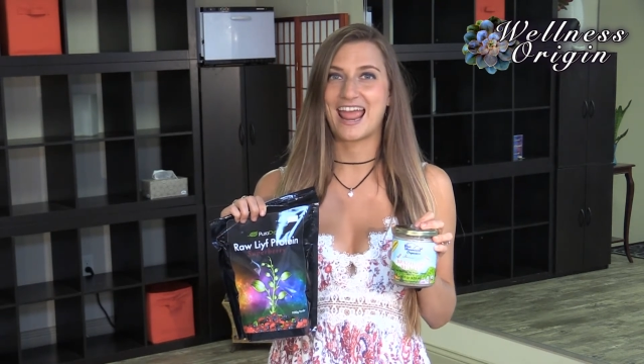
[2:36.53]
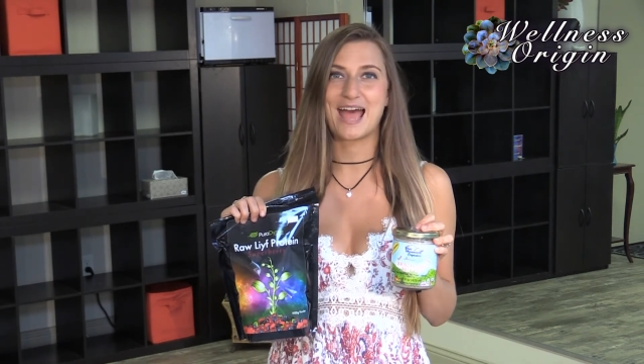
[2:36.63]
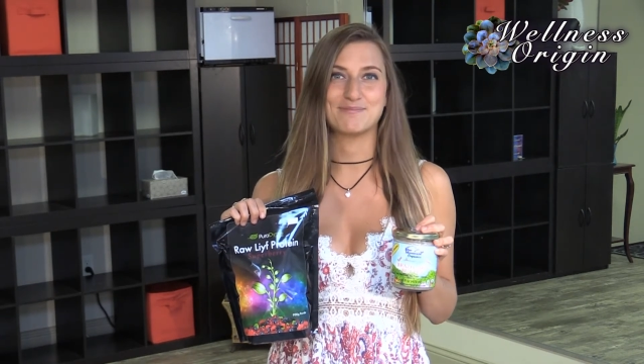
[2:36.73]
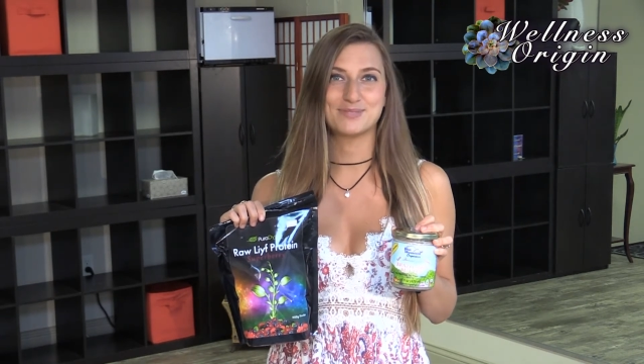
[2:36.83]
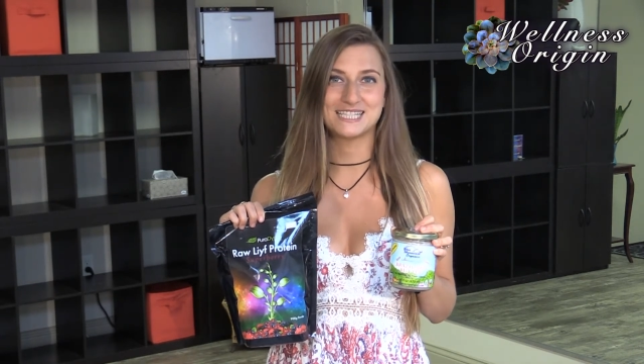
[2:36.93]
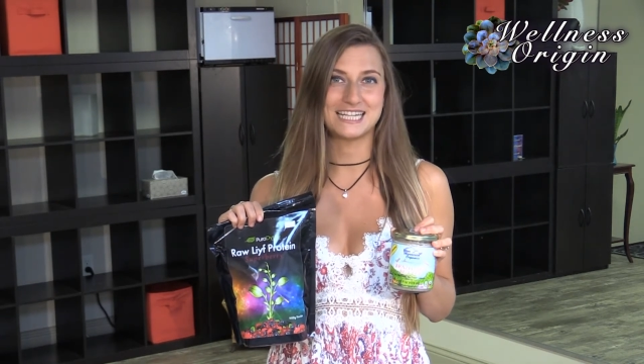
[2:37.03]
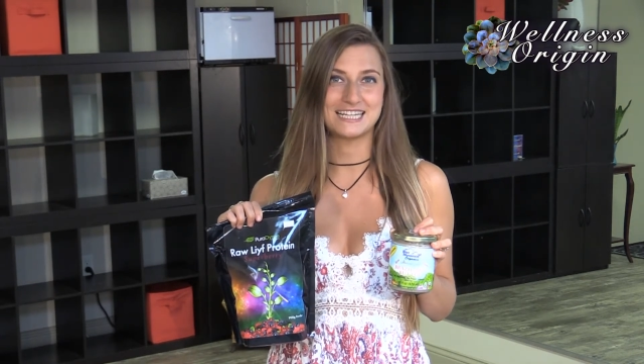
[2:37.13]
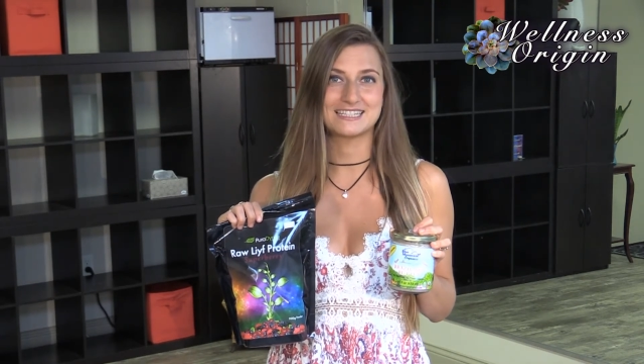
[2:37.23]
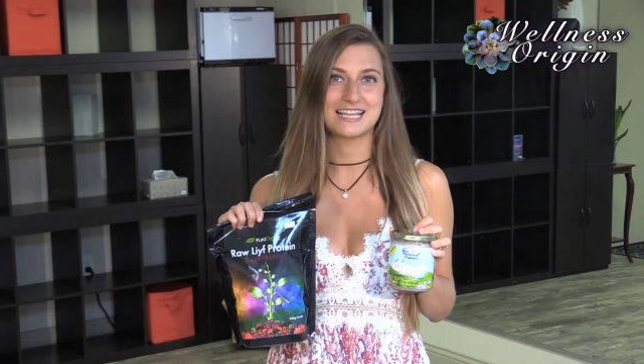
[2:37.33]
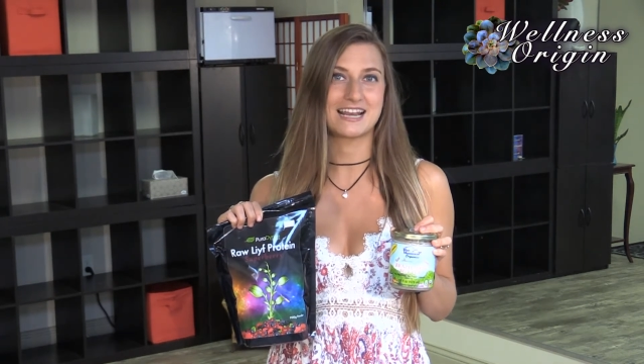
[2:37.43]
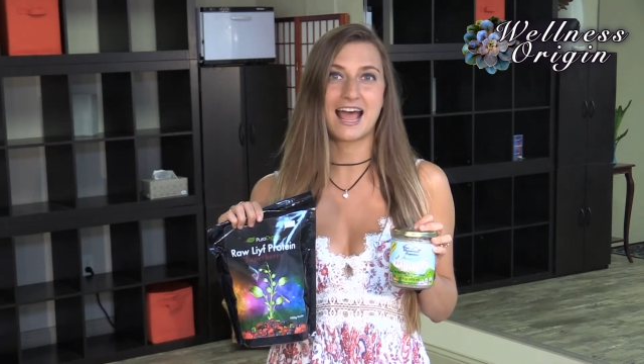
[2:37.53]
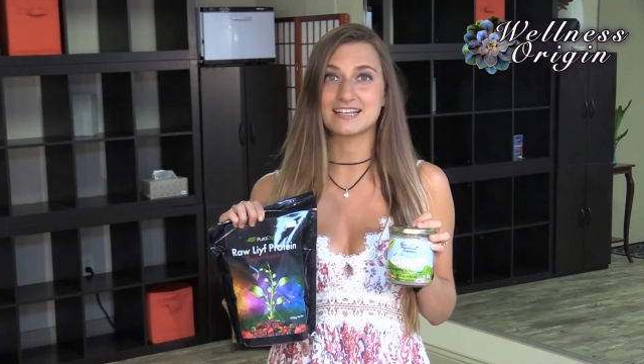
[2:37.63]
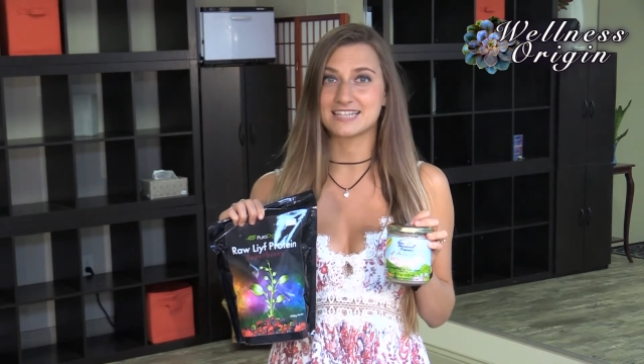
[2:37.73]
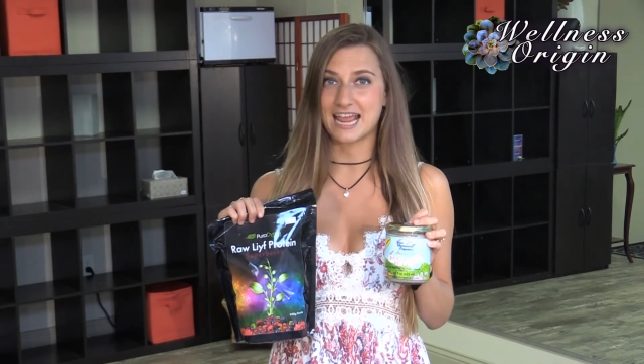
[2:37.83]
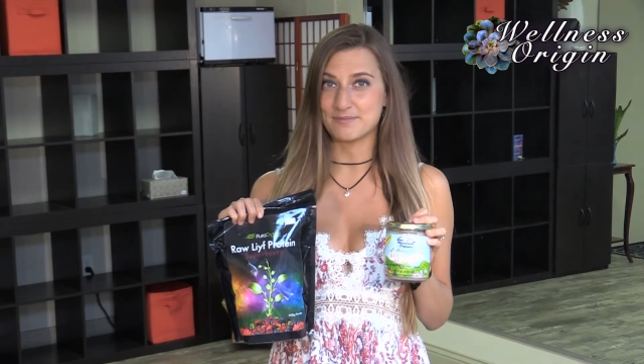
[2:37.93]
hemp seeds, and
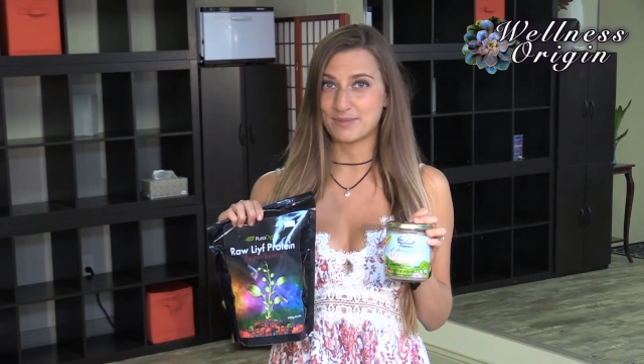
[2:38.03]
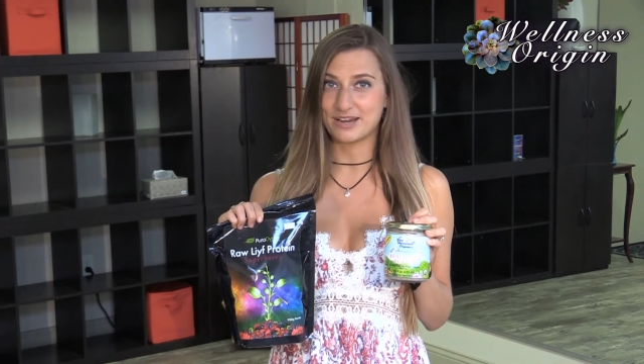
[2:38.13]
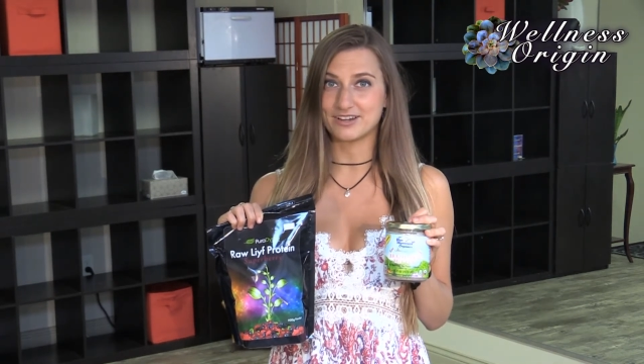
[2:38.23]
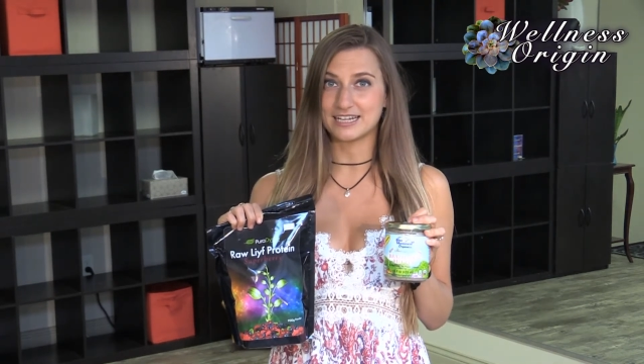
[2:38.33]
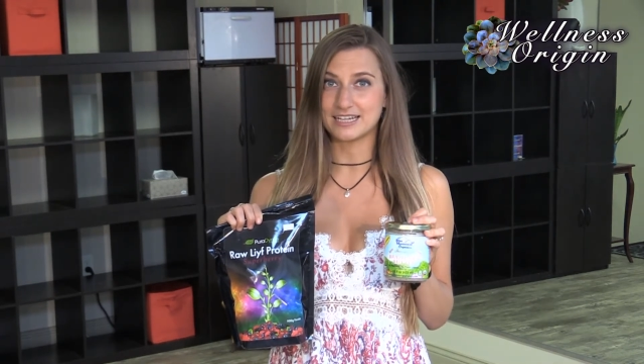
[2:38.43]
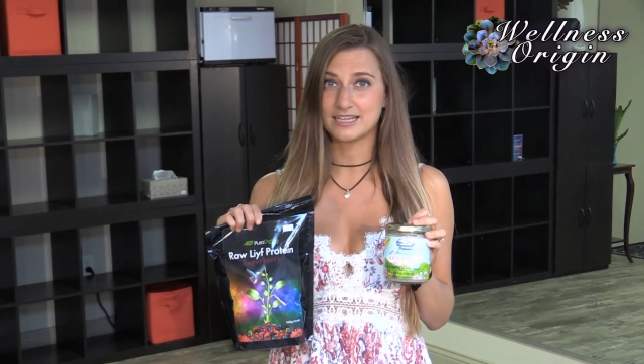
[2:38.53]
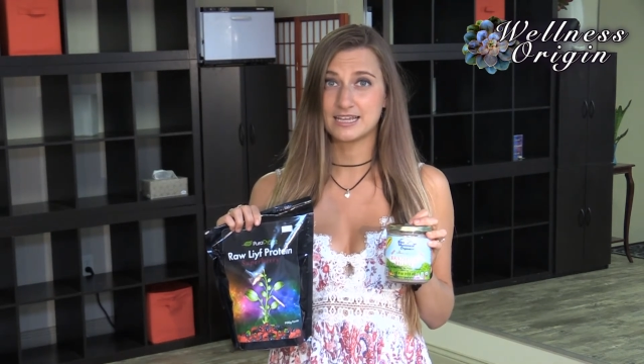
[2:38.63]
acai berry.